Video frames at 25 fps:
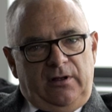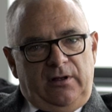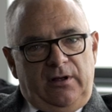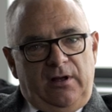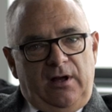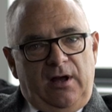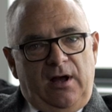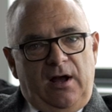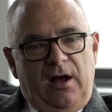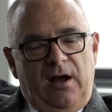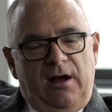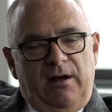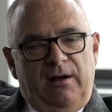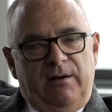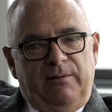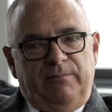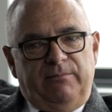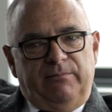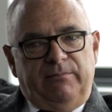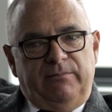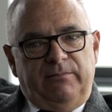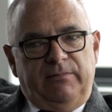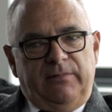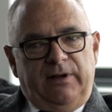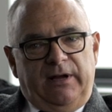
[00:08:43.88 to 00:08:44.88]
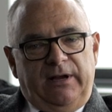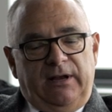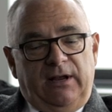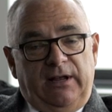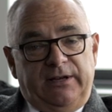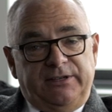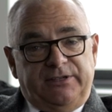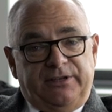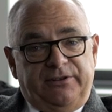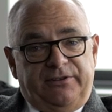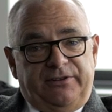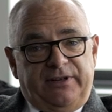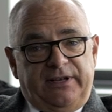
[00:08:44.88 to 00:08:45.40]
Um, I'd
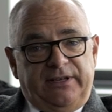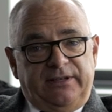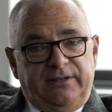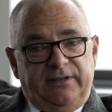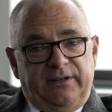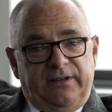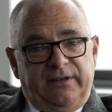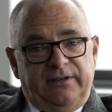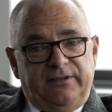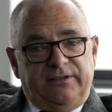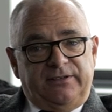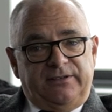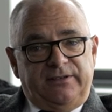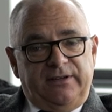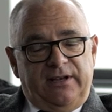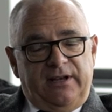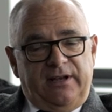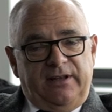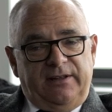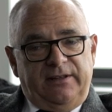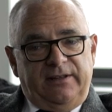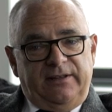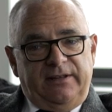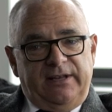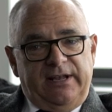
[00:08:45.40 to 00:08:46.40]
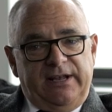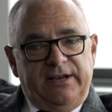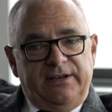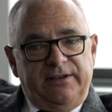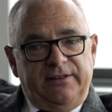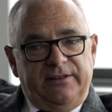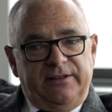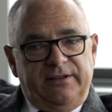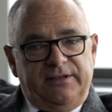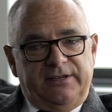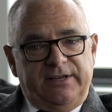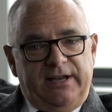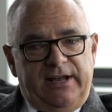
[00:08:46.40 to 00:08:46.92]
like to think that uh, at the end
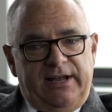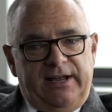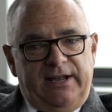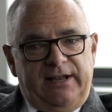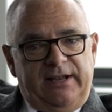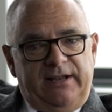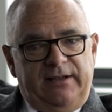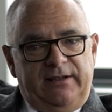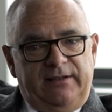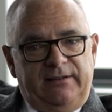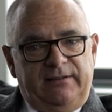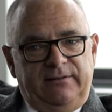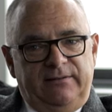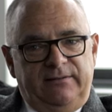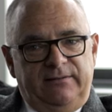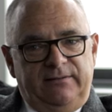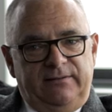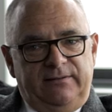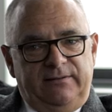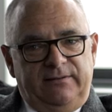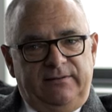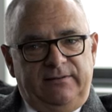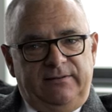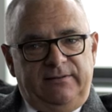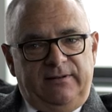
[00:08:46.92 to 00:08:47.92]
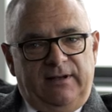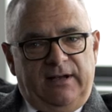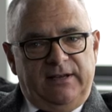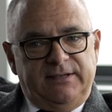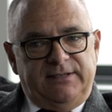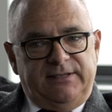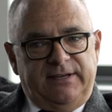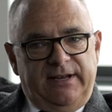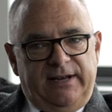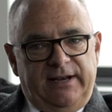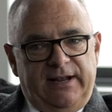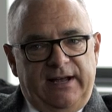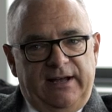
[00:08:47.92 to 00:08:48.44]
of the day, I
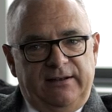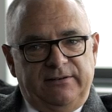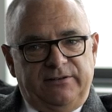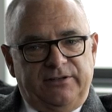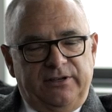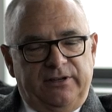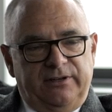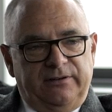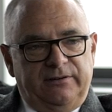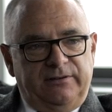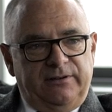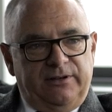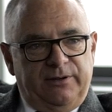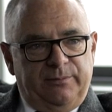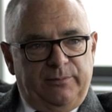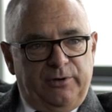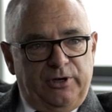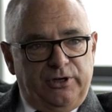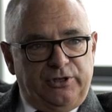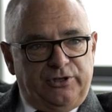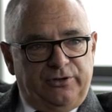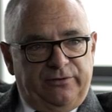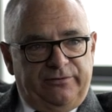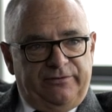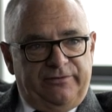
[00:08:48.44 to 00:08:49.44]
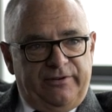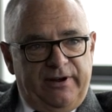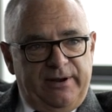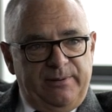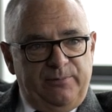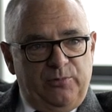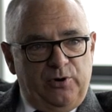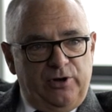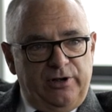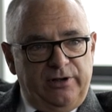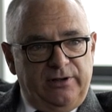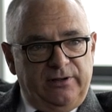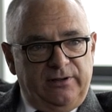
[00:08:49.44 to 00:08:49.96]
set out a commercial
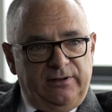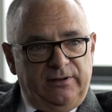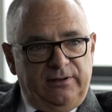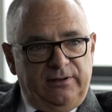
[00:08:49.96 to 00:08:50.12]
framework,